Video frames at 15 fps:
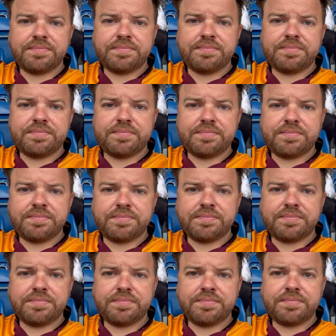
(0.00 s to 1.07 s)

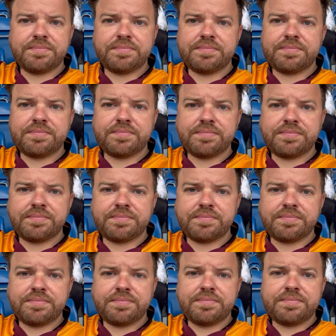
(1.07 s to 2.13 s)

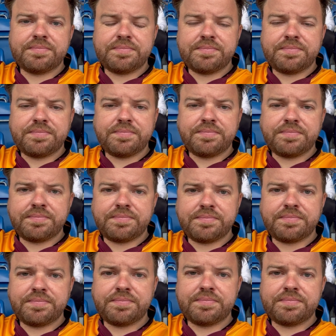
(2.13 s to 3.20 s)
The person shown says nothing.